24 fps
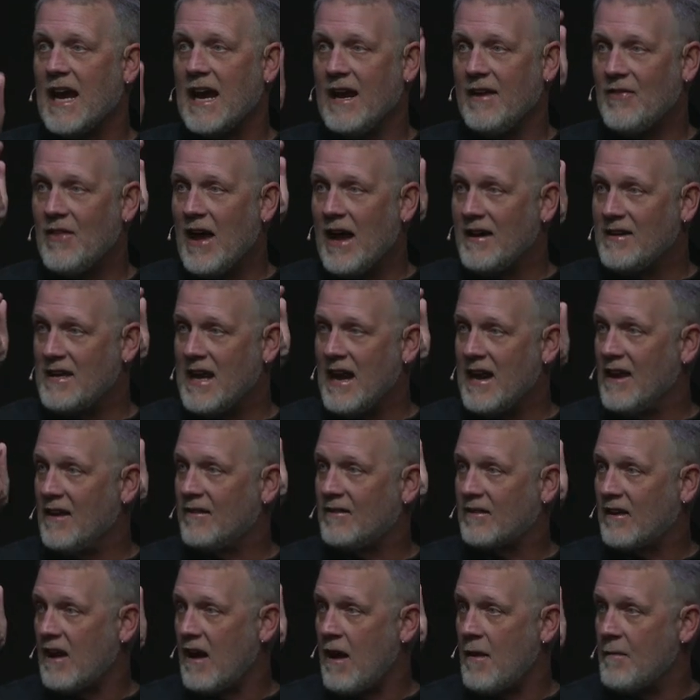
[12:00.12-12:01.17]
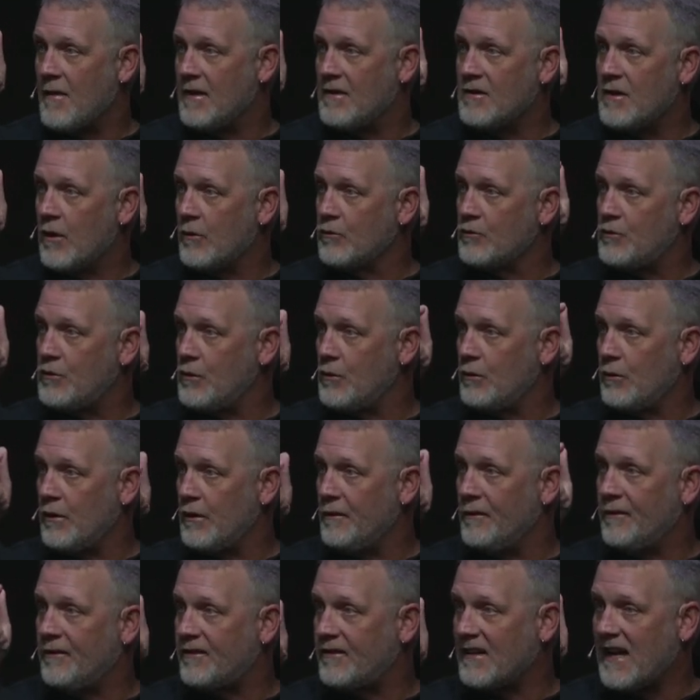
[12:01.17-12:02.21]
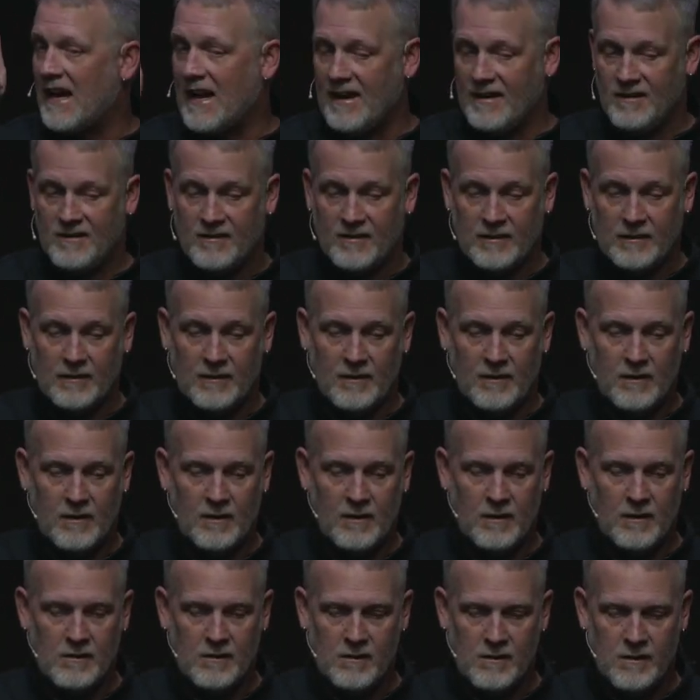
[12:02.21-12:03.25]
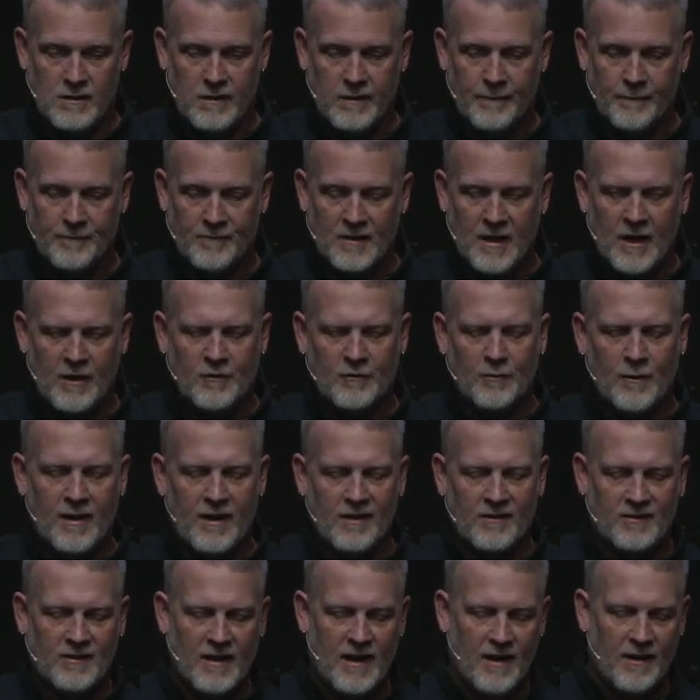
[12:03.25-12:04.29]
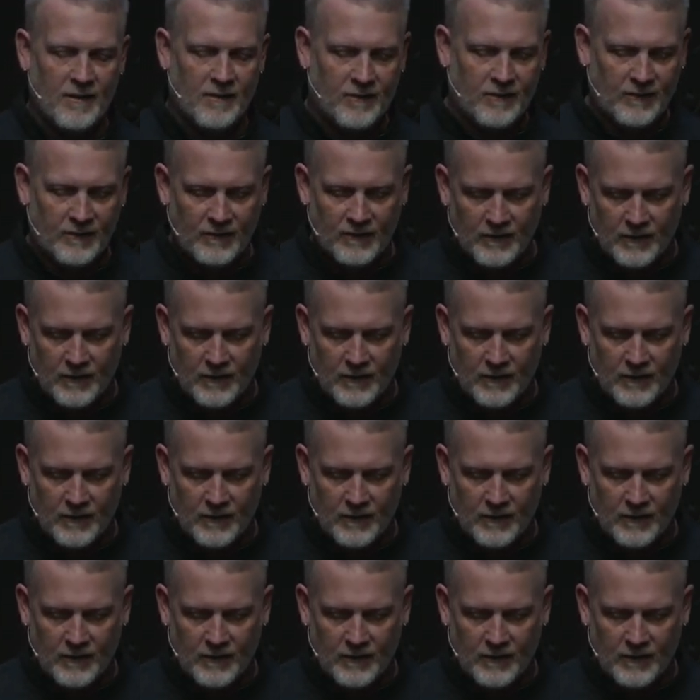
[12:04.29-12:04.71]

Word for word: That day is coming. Don't you lose sight. Here's what he says